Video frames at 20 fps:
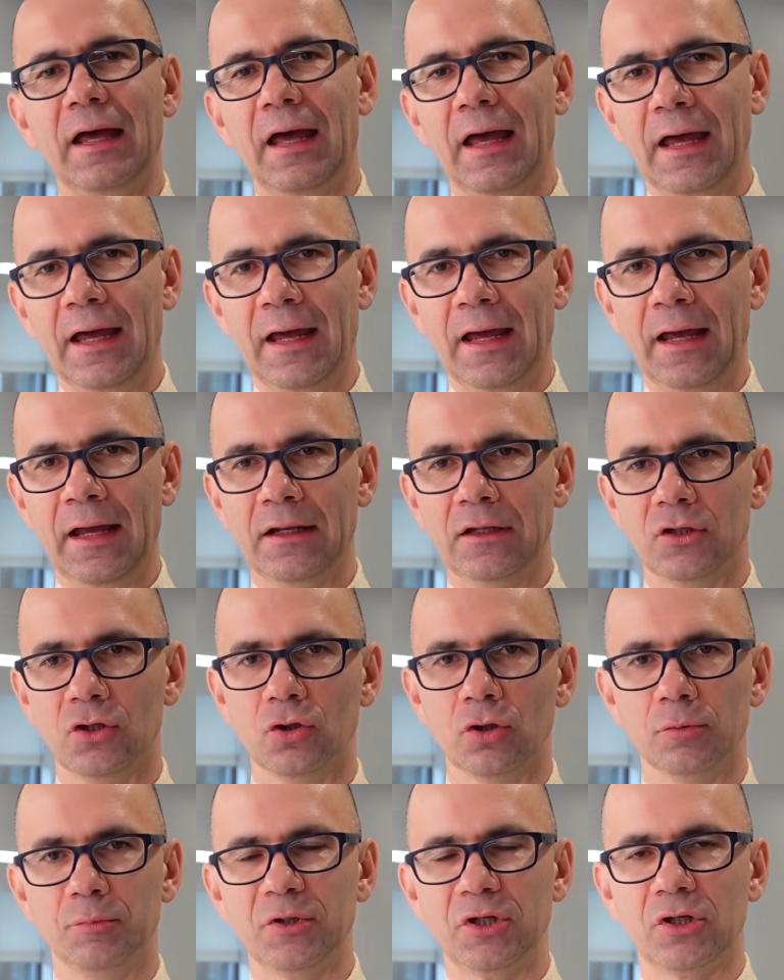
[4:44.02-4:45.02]
and
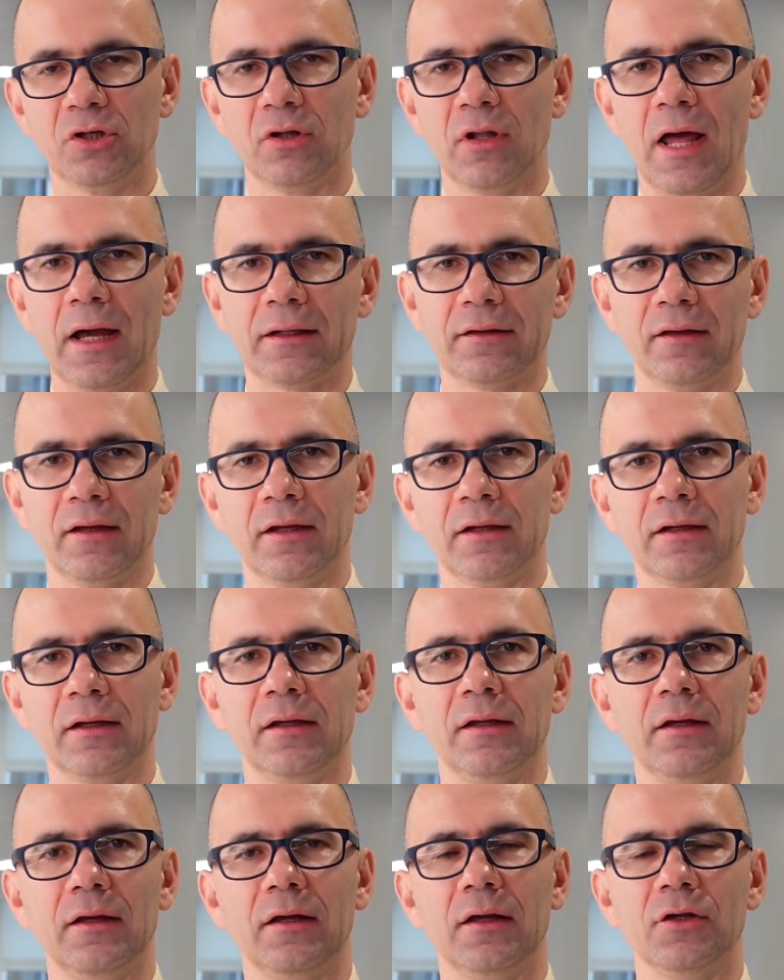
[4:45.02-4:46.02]
you'll be
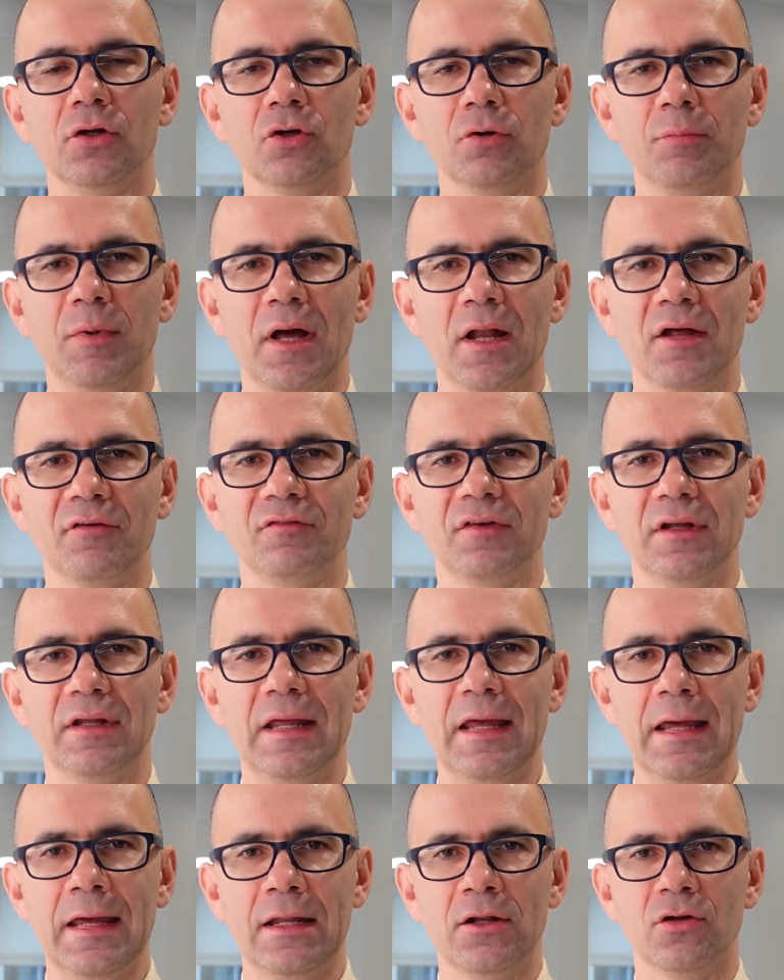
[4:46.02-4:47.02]
collecting your
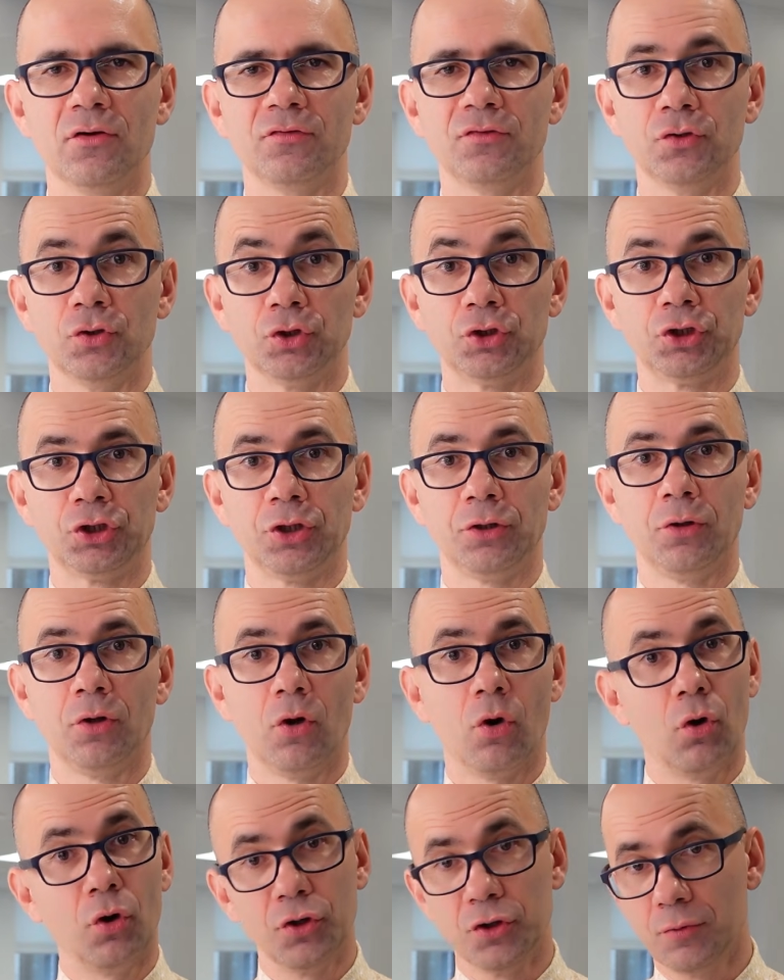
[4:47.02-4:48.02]
benefit in the future,
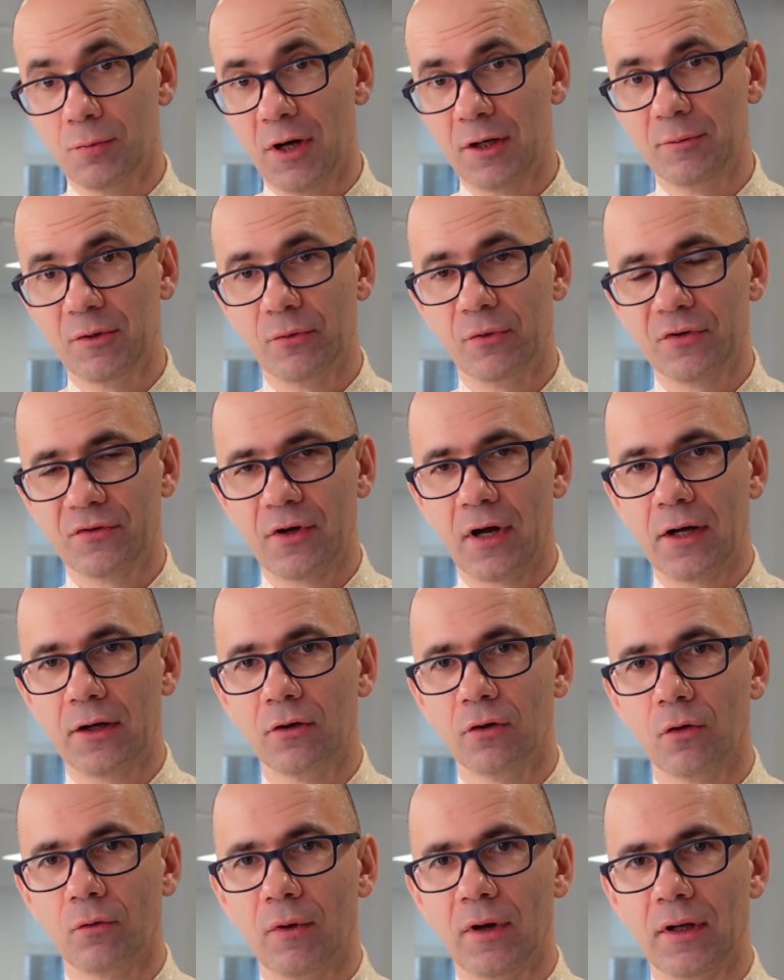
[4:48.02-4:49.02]
or you might be retired
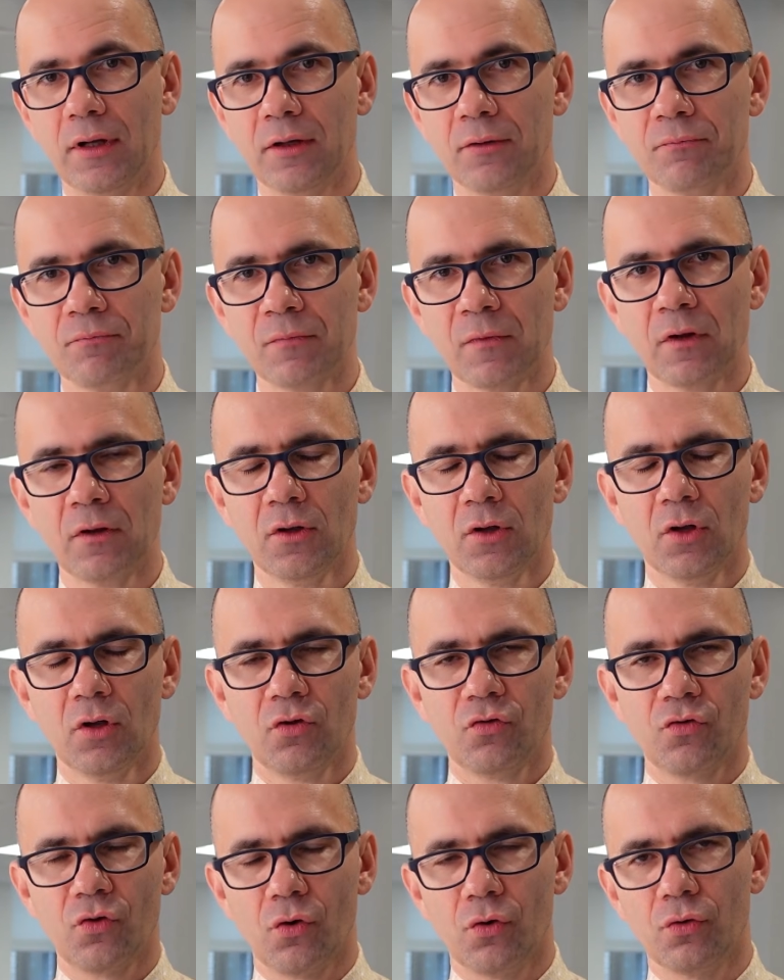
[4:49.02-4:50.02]
already.
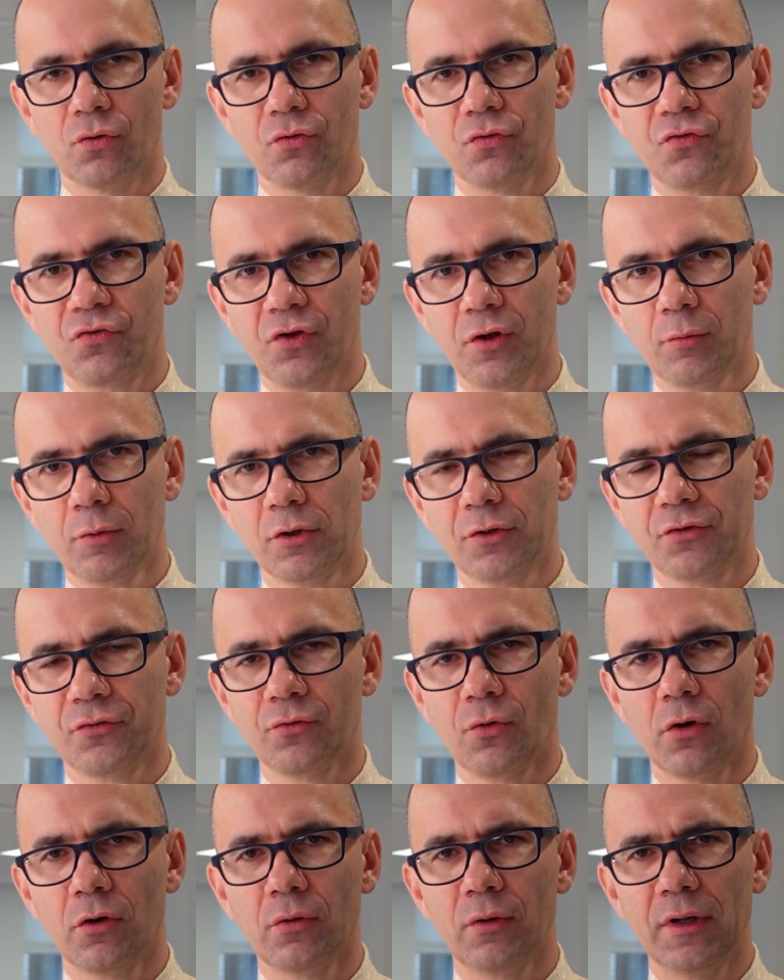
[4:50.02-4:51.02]
So similar
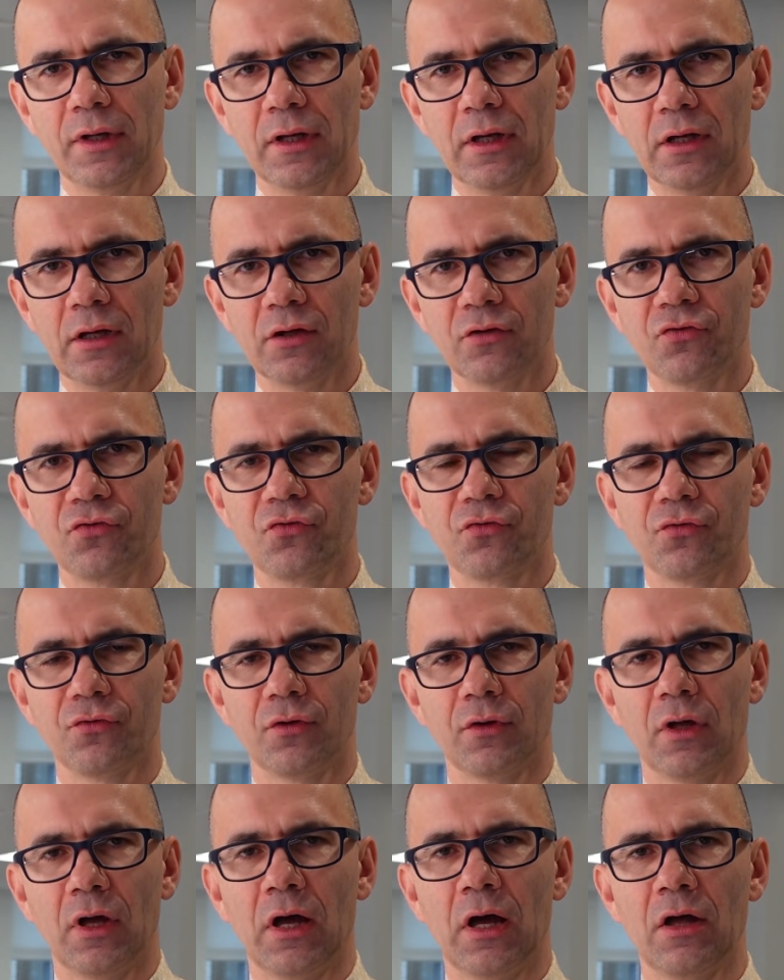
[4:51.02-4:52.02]
to OAS,
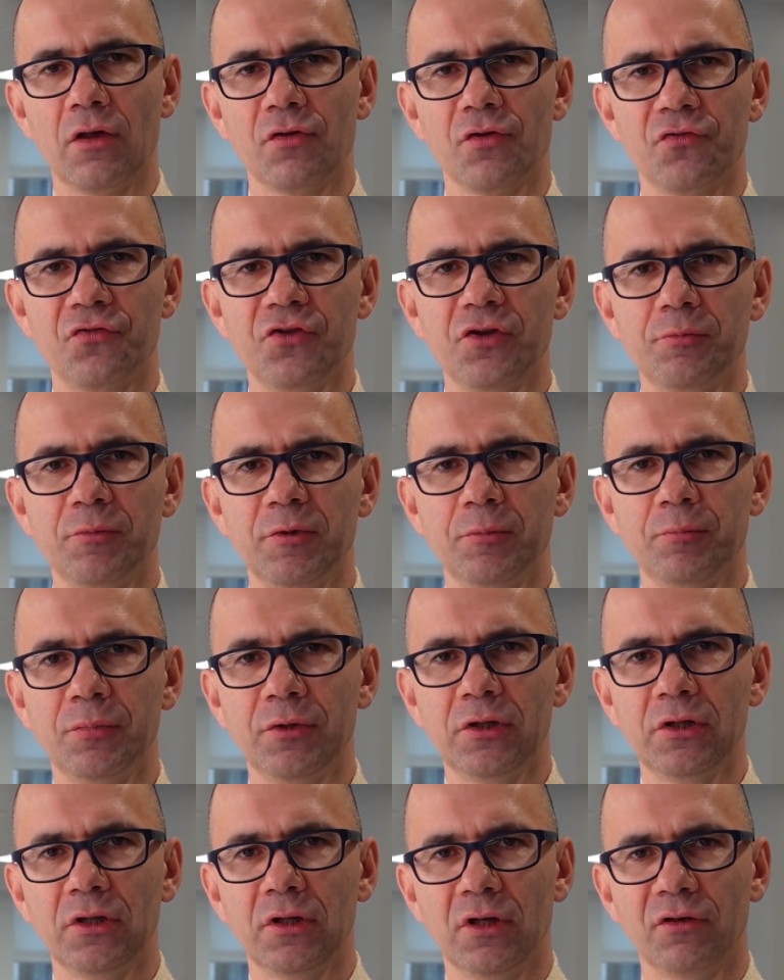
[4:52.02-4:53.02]
the
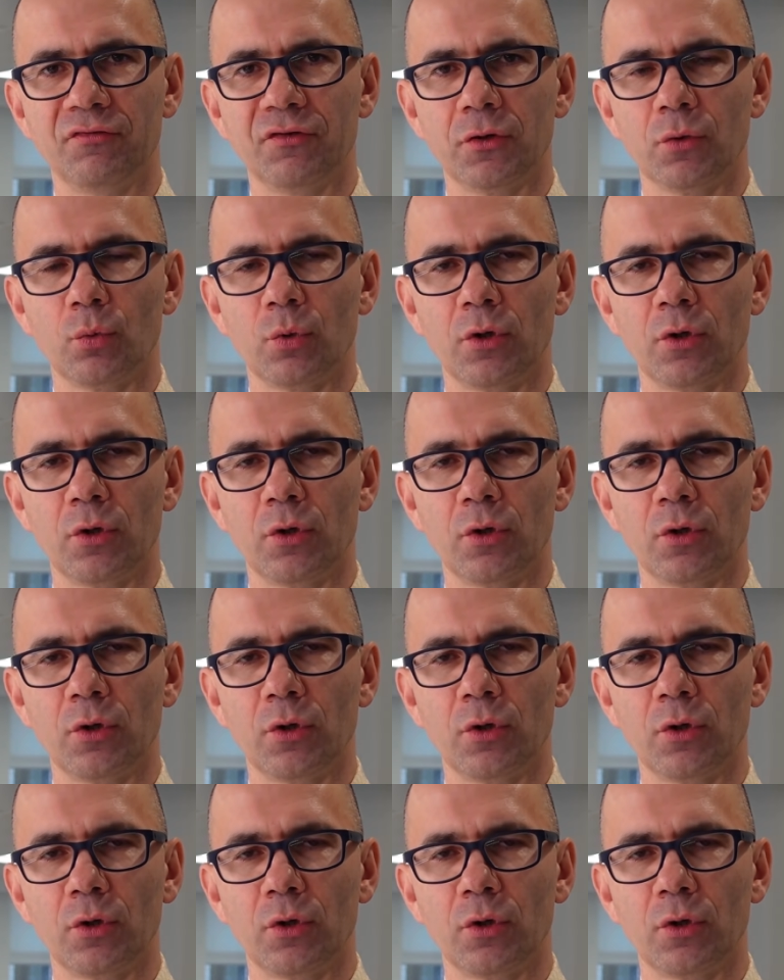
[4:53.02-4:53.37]
CPP, if